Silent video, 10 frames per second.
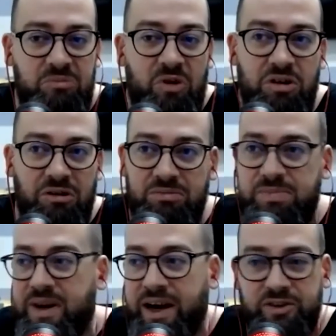all
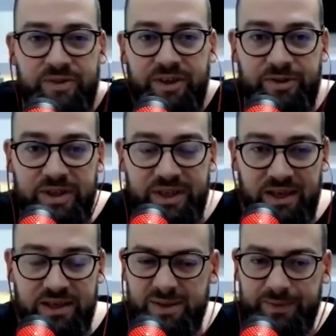kind of different
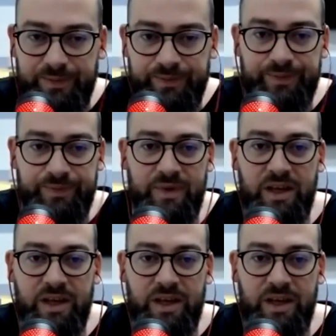things it,